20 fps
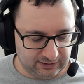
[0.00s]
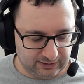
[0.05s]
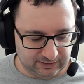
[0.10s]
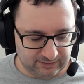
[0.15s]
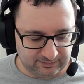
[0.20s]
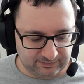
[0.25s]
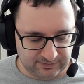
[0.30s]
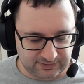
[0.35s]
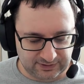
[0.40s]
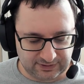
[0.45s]

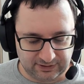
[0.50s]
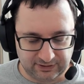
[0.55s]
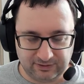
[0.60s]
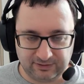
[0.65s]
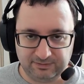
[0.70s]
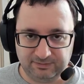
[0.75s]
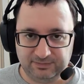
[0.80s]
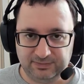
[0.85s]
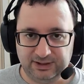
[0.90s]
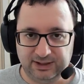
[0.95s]
So
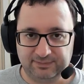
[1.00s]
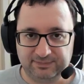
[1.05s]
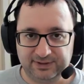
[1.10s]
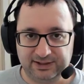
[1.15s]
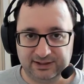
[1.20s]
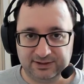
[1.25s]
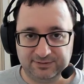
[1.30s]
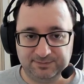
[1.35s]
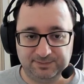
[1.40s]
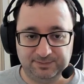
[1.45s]
yeah, that's
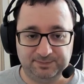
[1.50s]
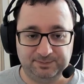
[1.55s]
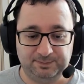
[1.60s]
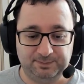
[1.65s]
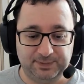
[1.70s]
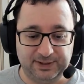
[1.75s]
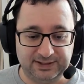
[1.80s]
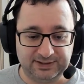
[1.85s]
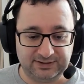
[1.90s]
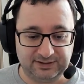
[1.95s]

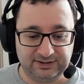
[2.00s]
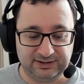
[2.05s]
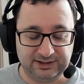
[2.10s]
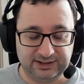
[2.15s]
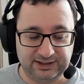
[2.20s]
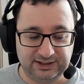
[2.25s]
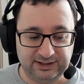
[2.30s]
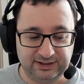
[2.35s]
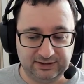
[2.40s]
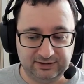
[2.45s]

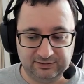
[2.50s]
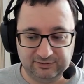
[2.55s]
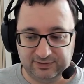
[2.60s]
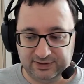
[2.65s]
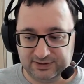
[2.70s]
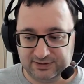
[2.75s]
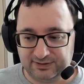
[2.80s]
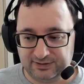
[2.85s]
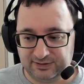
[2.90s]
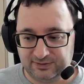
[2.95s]
basically the
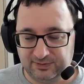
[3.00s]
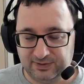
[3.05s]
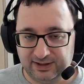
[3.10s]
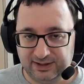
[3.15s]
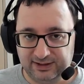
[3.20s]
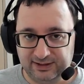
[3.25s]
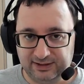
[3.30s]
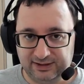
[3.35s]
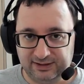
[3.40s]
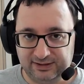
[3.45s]
reasons why
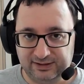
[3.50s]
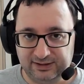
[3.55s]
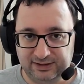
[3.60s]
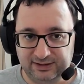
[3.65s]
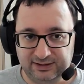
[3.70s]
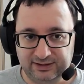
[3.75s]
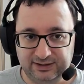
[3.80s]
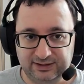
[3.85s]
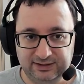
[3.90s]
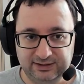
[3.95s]
I
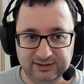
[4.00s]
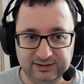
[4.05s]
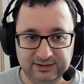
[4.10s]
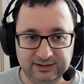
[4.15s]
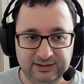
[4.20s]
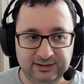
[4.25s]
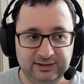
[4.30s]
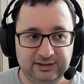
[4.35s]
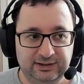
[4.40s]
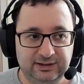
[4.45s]
think
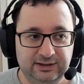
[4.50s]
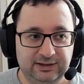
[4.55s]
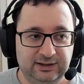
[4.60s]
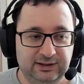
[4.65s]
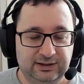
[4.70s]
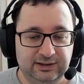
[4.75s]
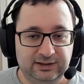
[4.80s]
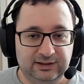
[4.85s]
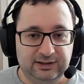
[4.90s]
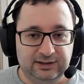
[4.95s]

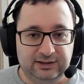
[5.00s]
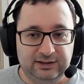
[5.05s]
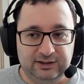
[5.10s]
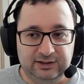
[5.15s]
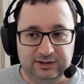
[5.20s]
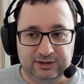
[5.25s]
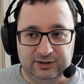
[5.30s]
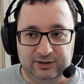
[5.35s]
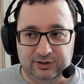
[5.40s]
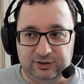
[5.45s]

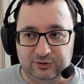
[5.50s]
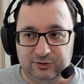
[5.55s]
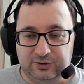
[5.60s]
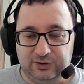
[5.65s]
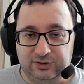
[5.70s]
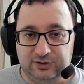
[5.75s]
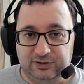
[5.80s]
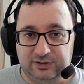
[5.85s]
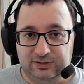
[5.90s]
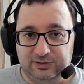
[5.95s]
you
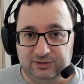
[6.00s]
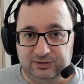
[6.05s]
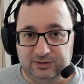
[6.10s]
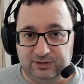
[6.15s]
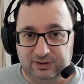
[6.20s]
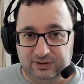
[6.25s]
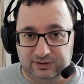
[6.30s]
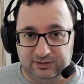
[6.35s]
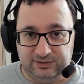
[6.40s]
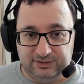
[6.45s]
should
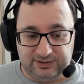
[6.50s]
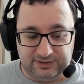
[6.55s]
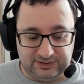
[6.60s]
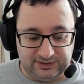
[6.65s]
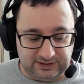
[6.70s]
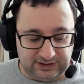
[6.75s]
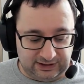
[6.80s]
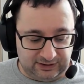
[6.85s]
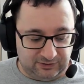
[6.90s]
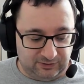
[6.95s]

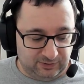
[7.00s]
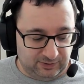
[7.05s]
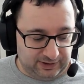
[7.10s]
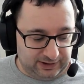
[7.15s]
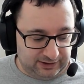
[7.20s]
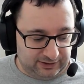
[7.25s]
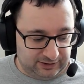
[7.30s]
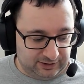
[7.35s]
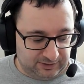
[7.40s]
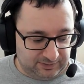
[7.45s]
stick with
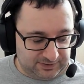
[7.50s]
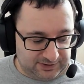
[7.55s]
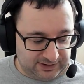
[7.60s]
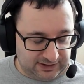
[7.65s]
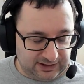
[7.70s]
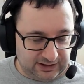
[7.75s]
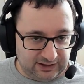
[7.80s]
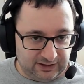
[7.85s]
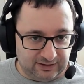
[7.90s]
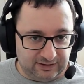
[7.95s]

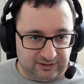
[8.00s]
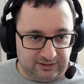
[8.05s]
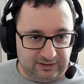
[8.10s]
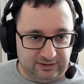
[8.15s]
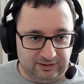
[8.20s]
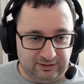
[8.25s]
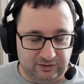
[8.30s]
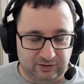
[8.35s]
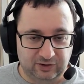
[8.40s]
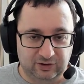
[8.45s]
Obsidian,
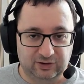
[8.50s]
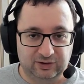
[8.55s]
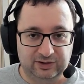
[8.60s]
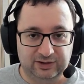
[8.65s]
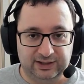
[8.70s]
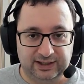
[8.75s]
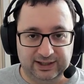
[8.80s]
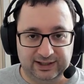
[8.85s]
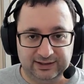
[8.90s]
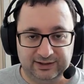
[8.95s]
or
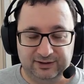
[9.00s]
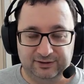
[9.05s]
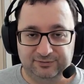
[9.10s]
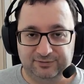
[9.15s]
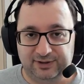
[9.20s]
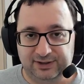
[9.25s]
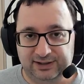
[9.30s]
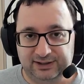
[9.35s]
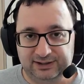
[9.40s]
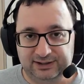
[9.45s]
at the
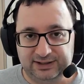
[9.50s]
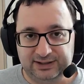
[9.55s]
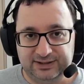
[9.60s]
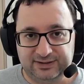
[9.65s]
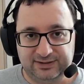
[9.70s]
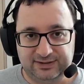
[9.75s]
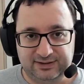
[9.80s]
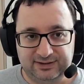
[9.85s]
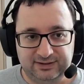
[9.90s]
very least